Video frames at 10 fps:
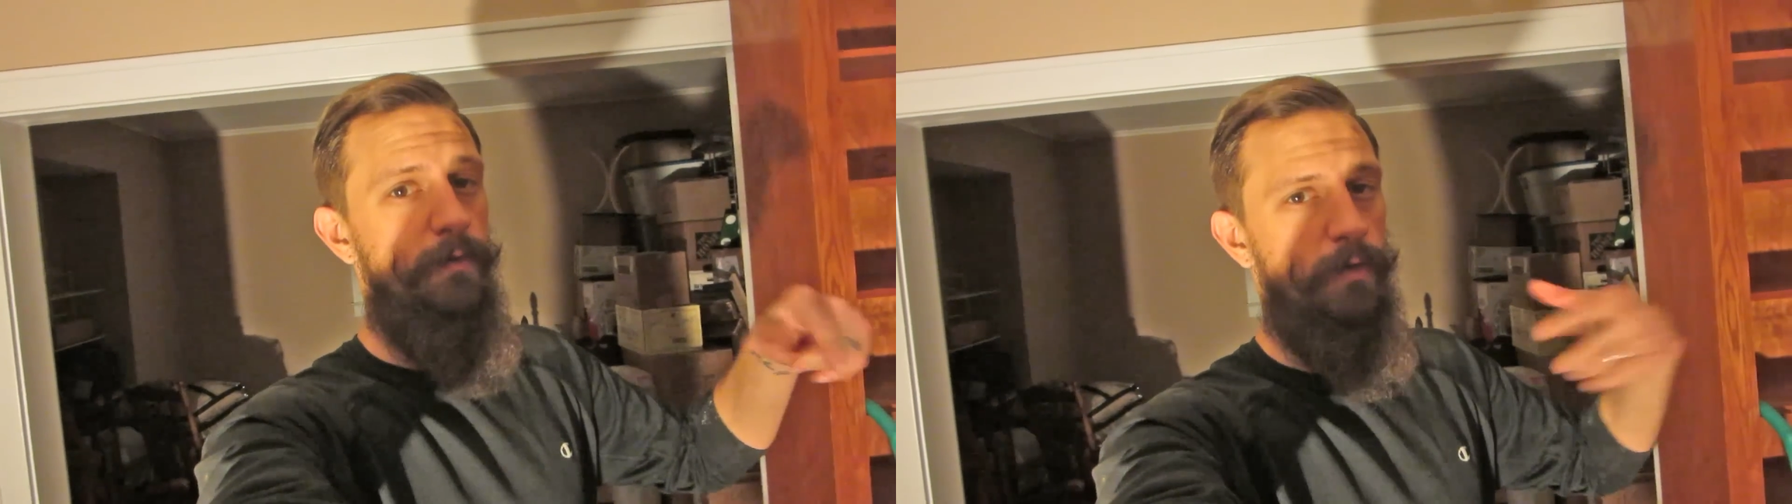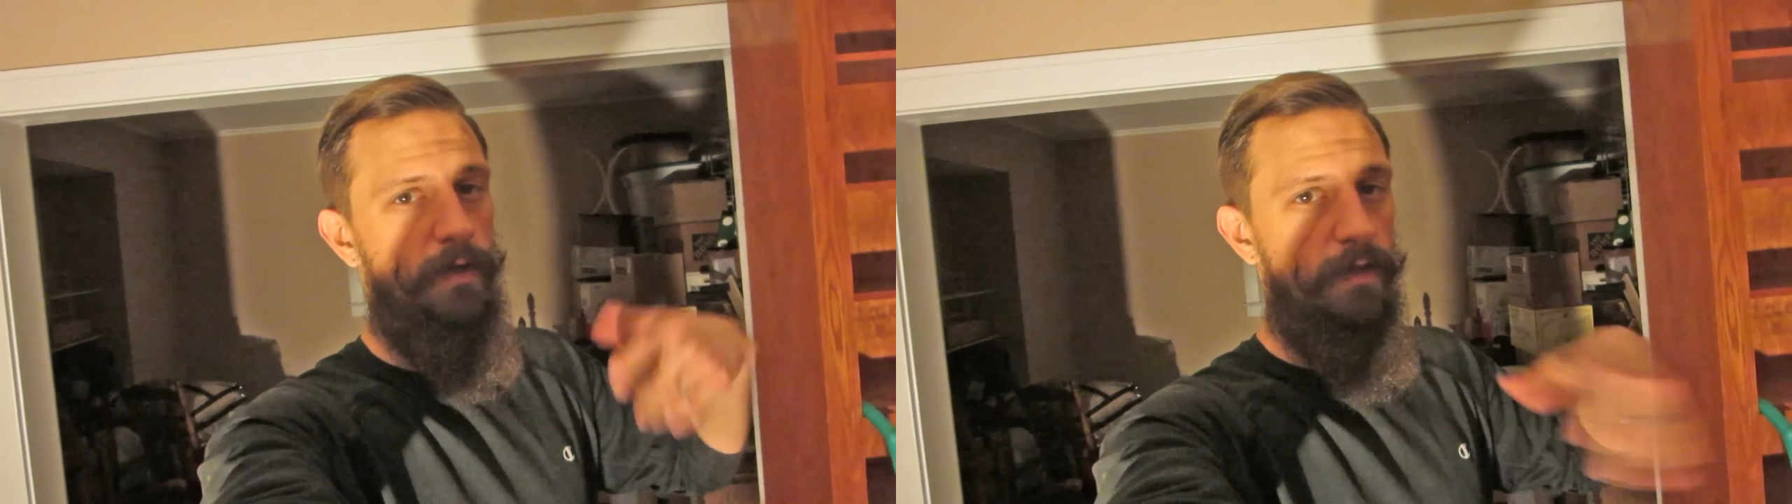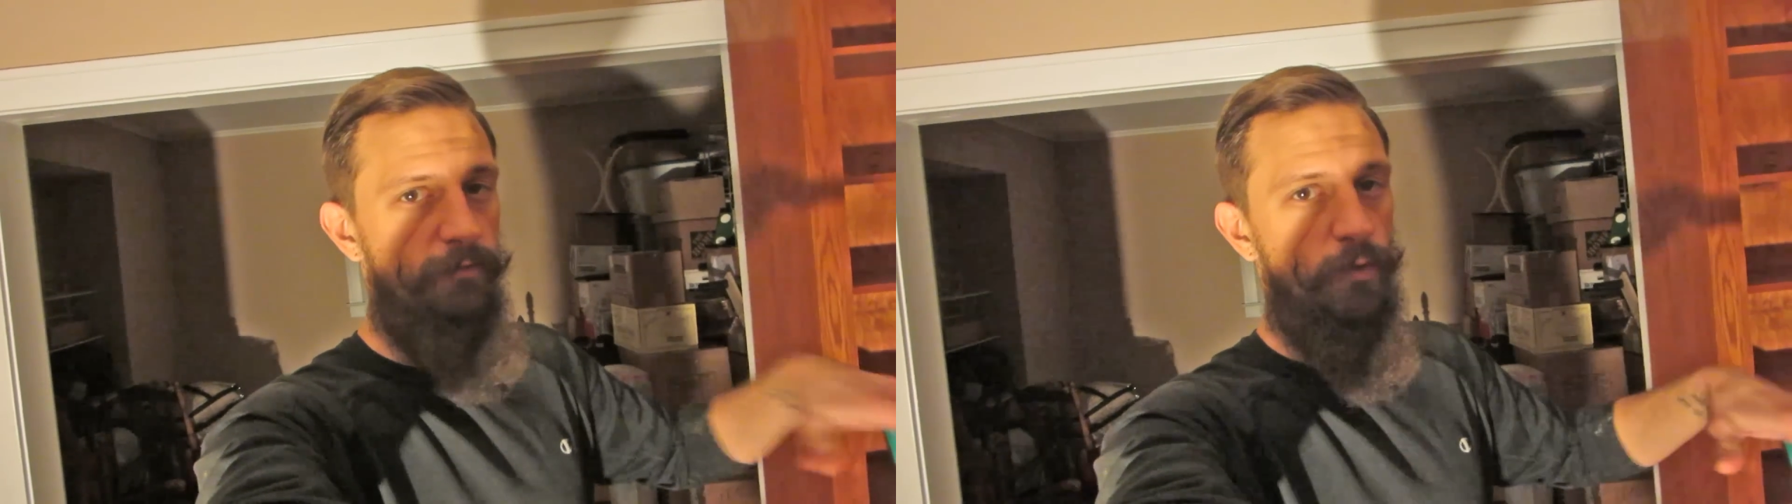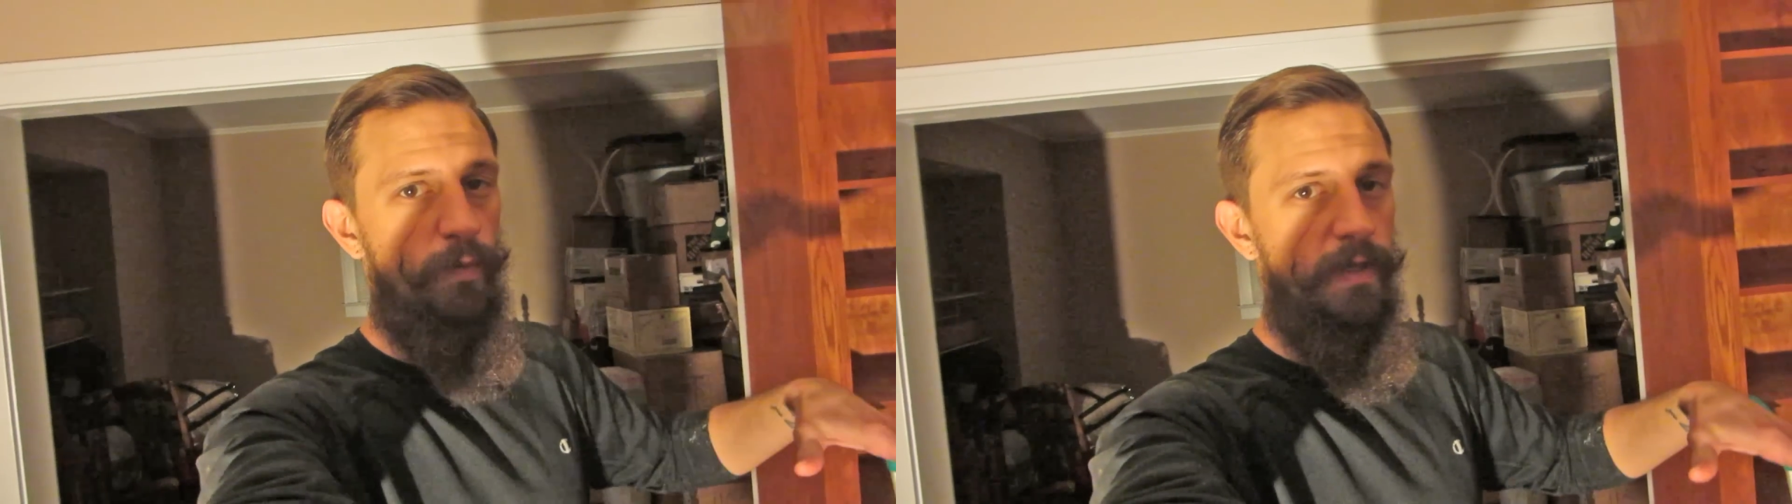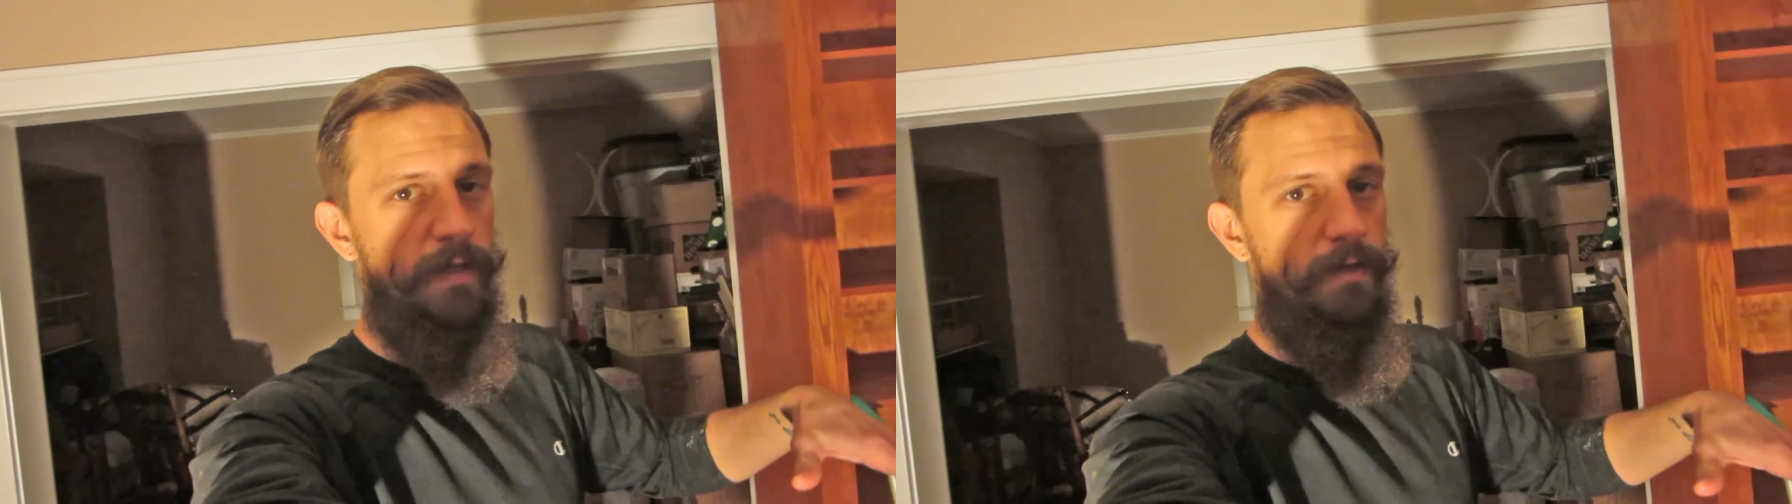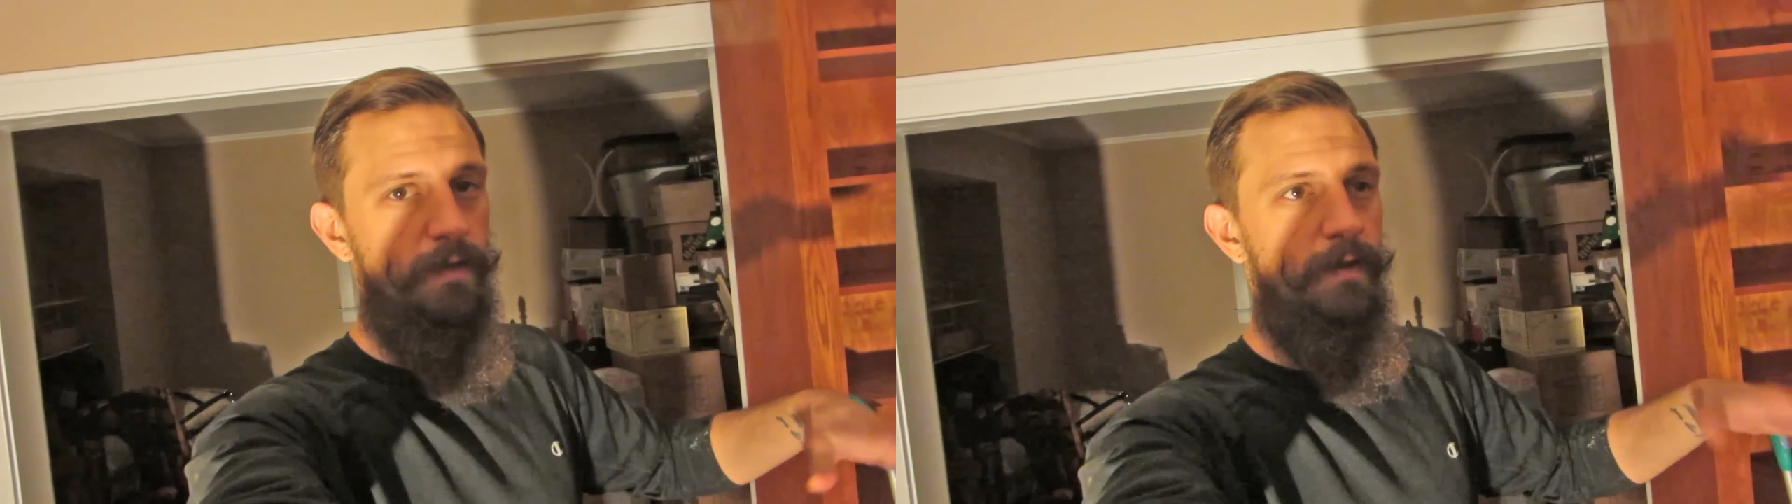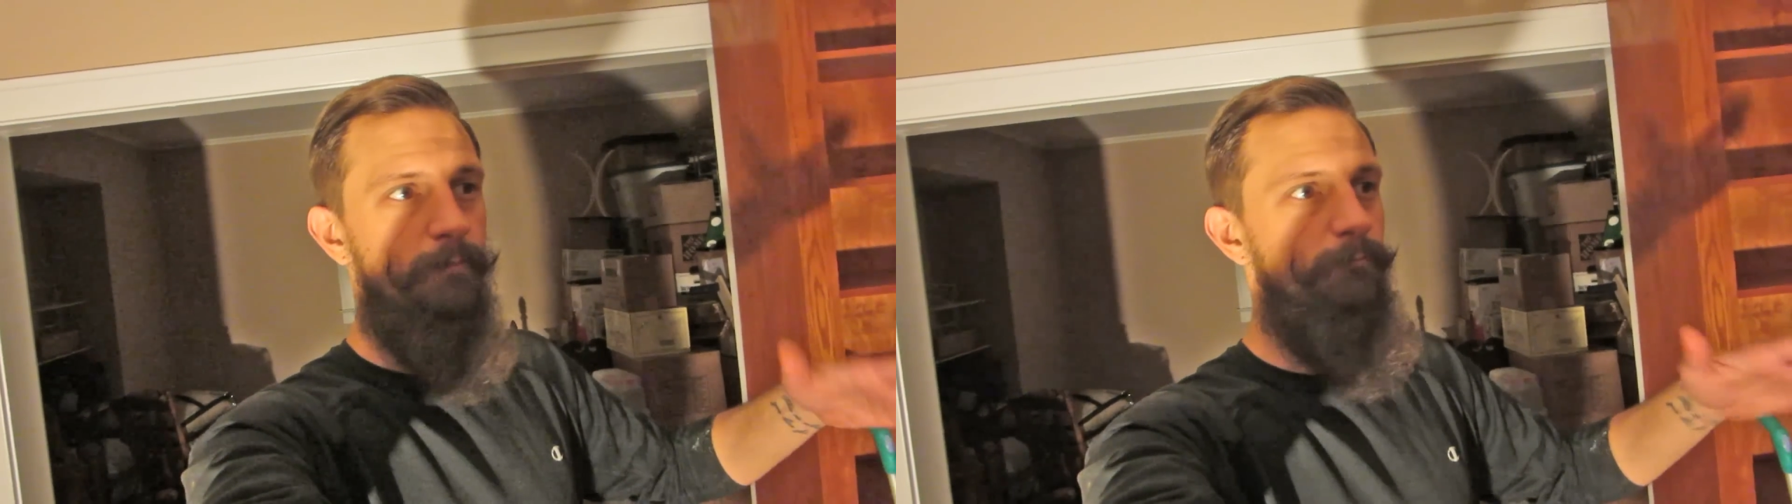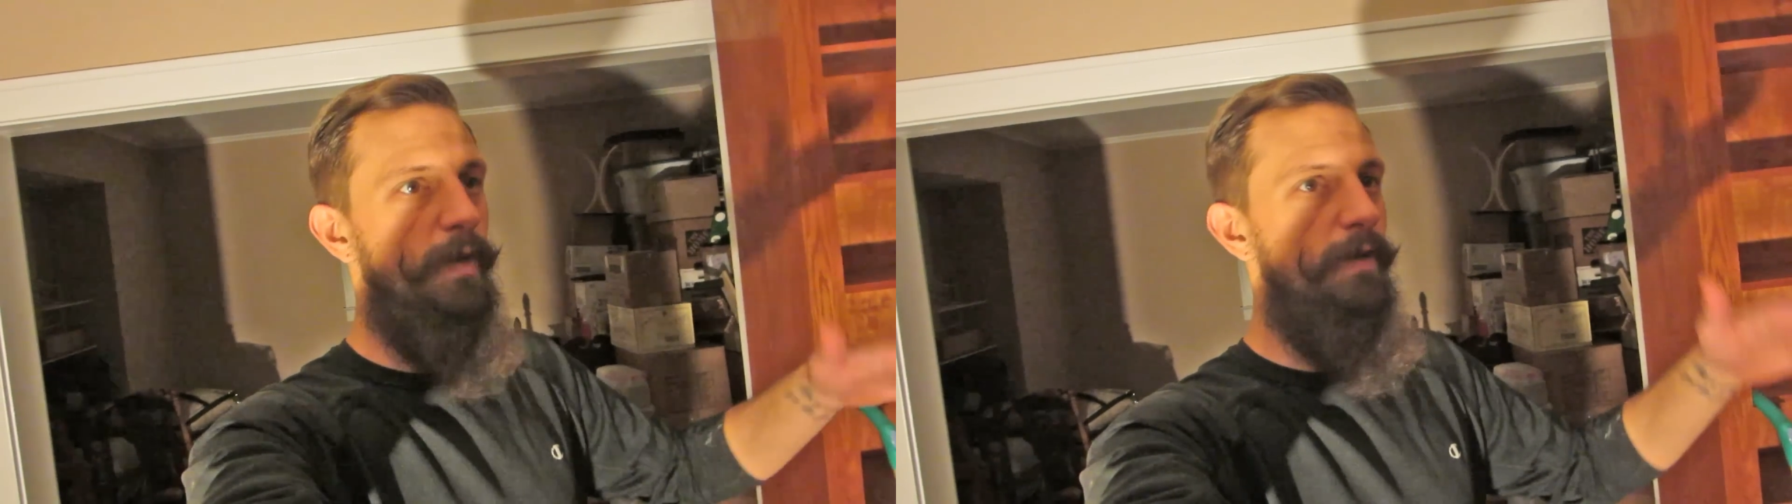We're gonna give it a week,
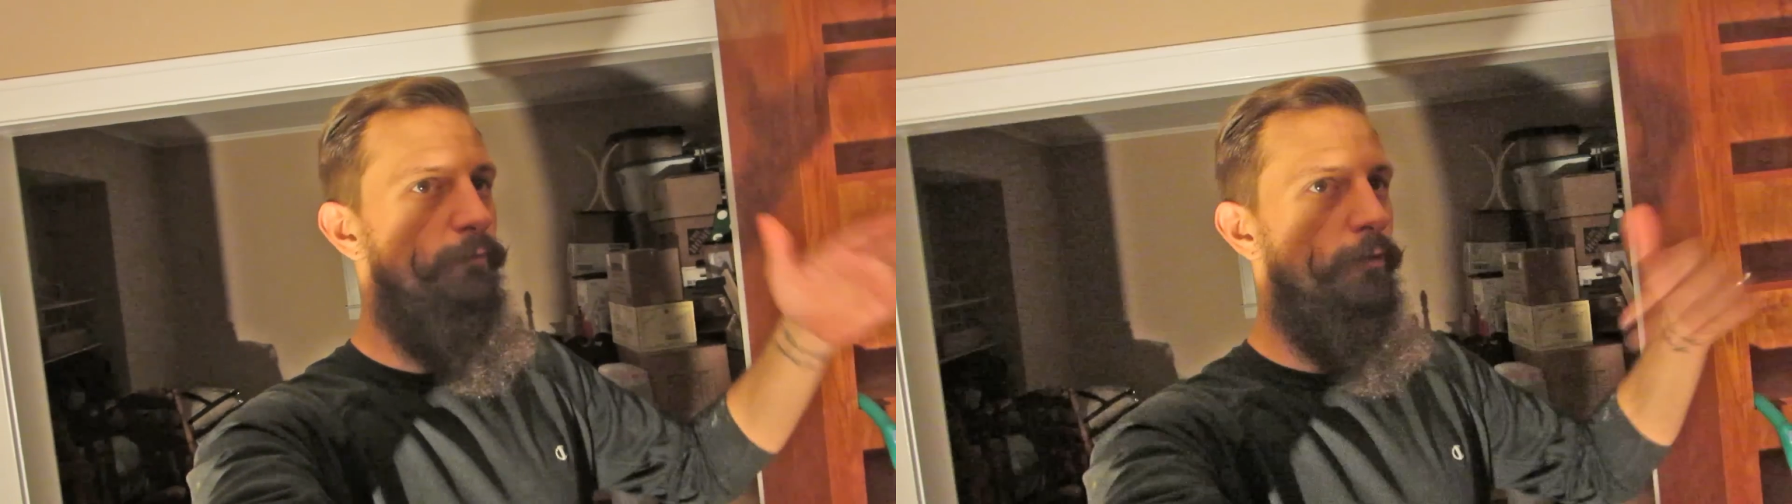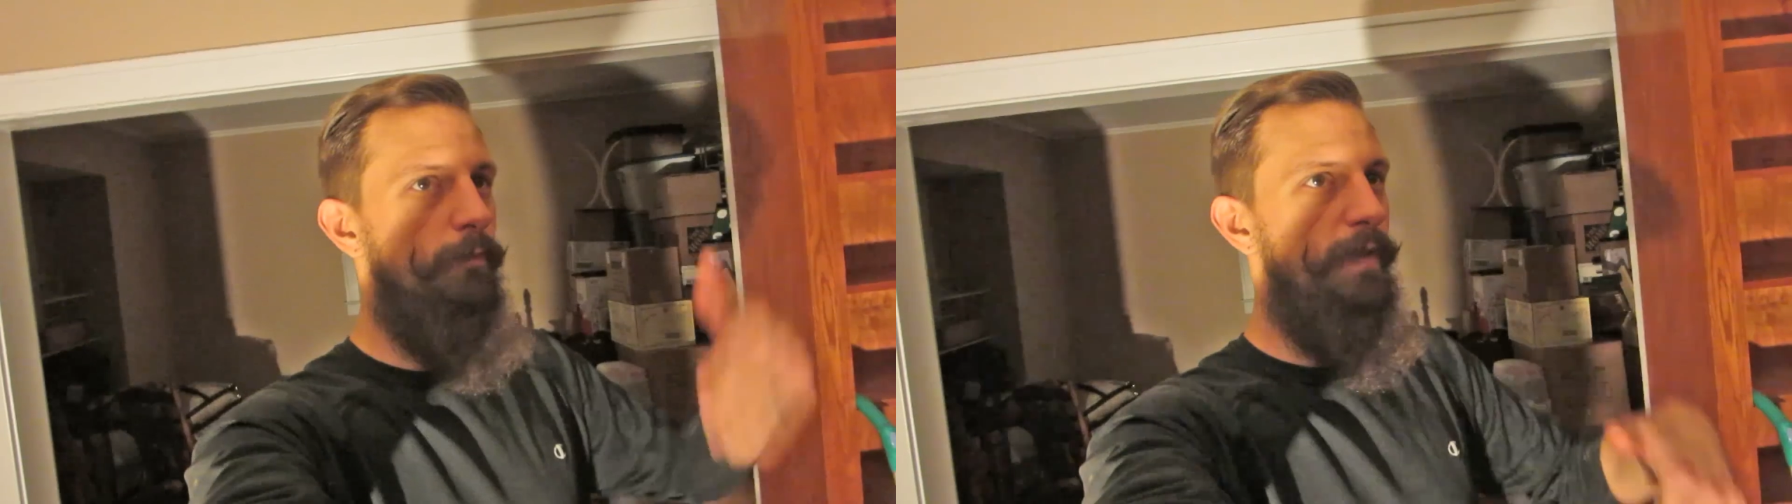but we're